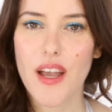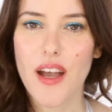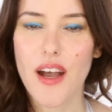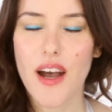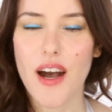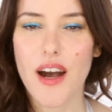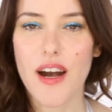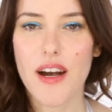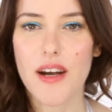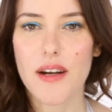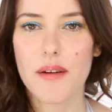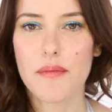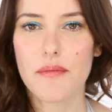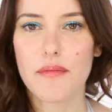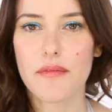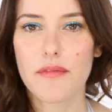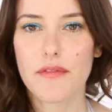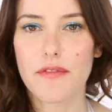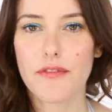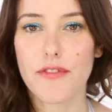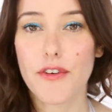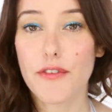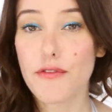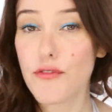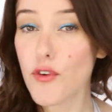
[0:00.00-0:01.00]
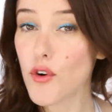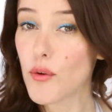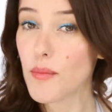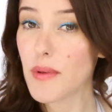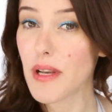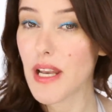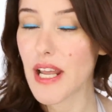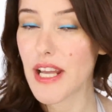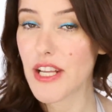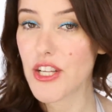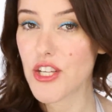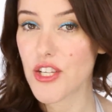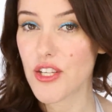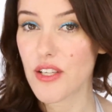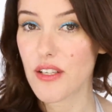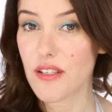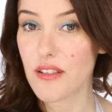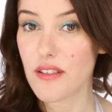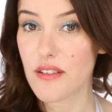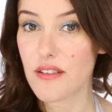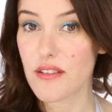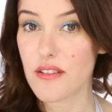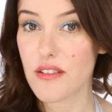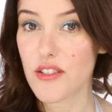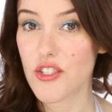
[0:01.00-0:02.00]
Um, for
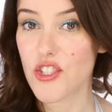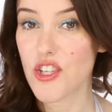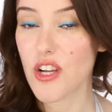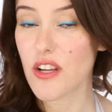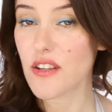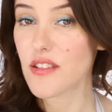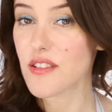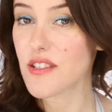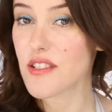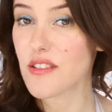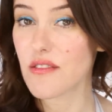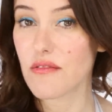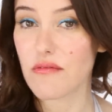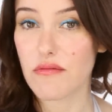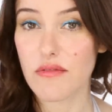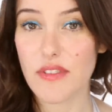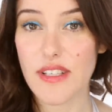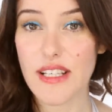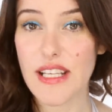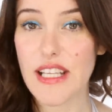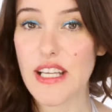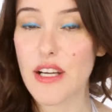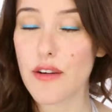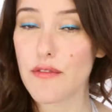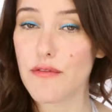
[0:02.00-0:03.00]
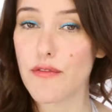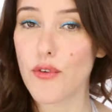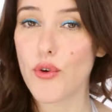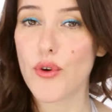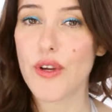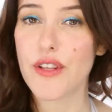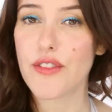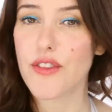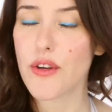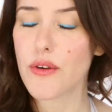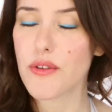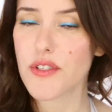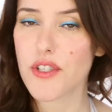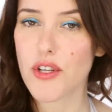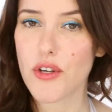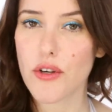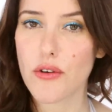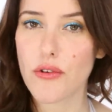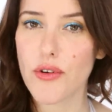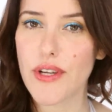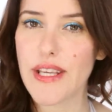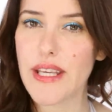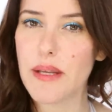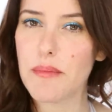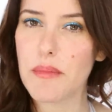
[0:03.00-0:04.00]
formulations, just really avoid those
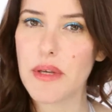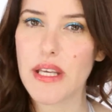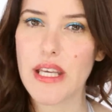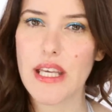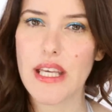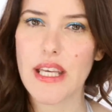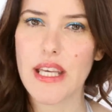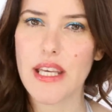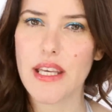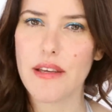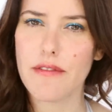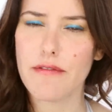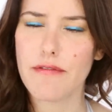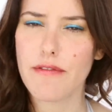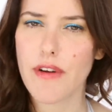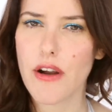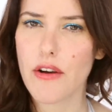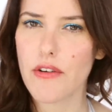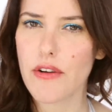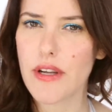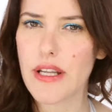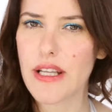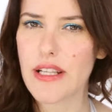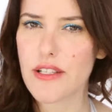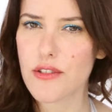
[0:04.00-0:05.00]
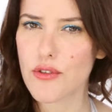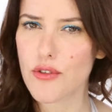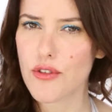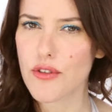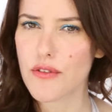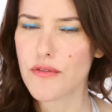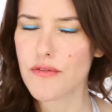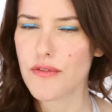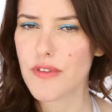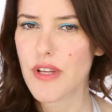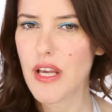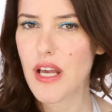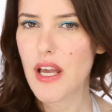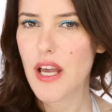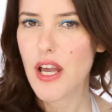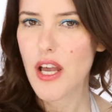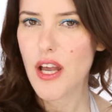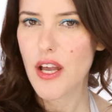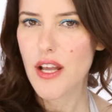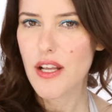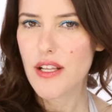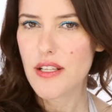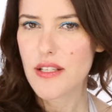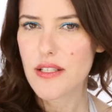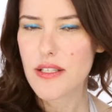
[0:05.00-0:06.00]
creamy, very sort of
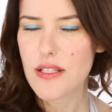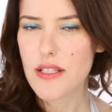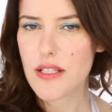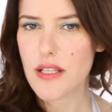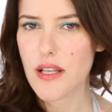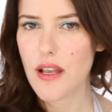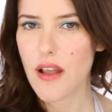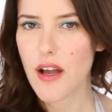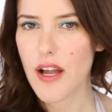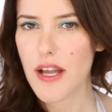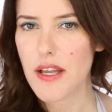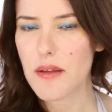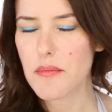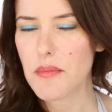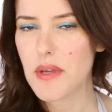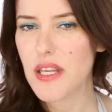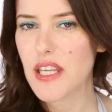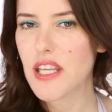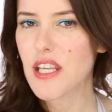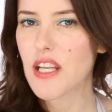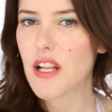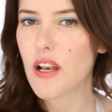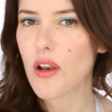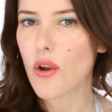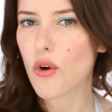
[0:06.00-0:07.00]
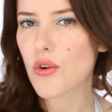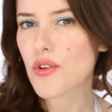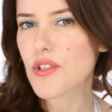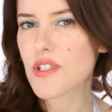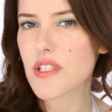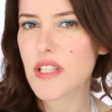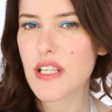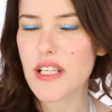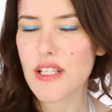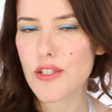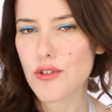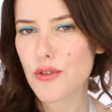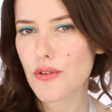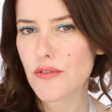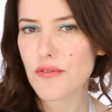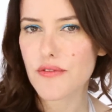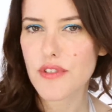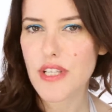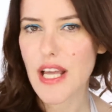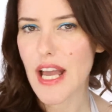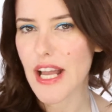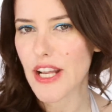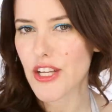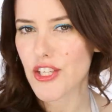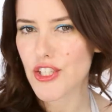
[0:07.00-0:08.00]
slimy, glossy sort of
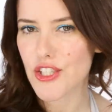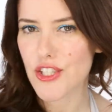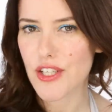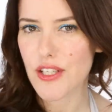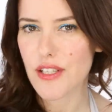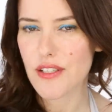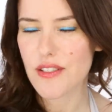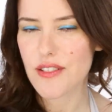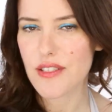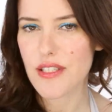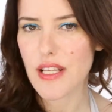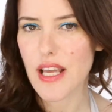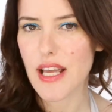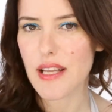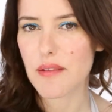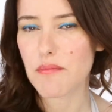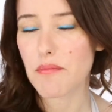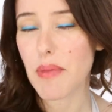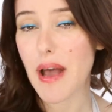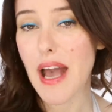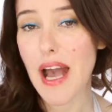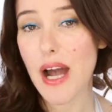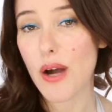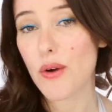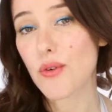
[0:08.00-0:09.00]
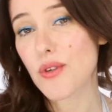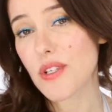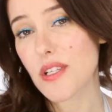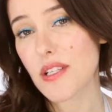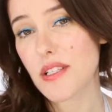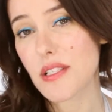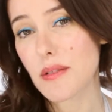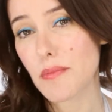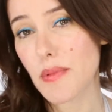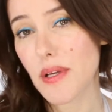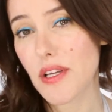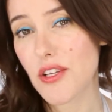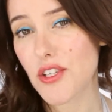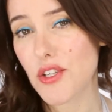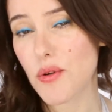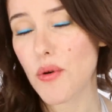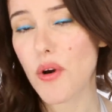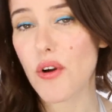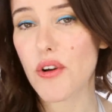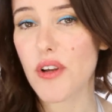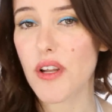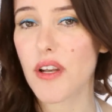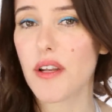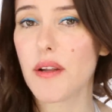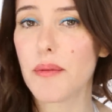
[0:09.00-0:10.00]
textures and powders, because you
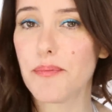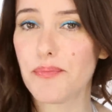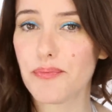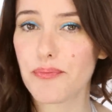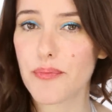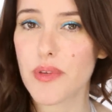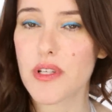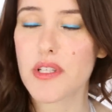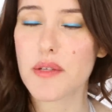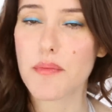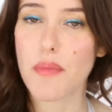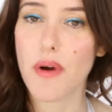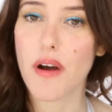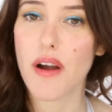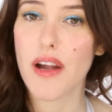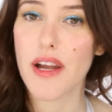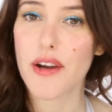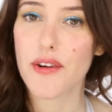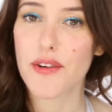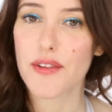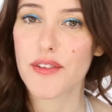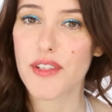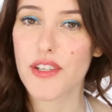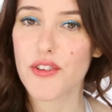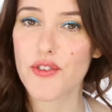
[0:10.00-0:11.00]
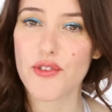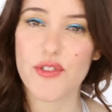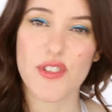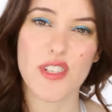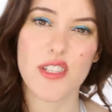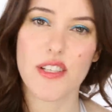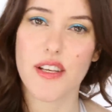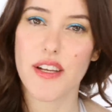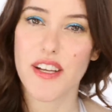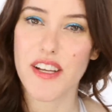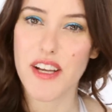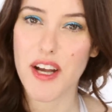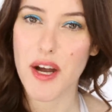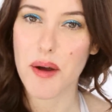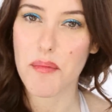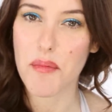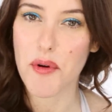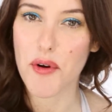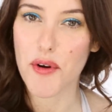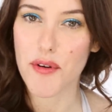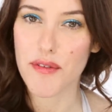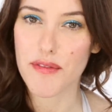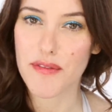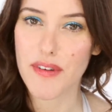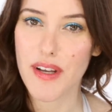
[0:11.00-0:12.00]
are going to perspire and they're just going to come
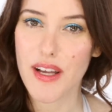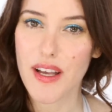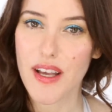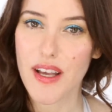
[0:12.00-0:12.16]
off.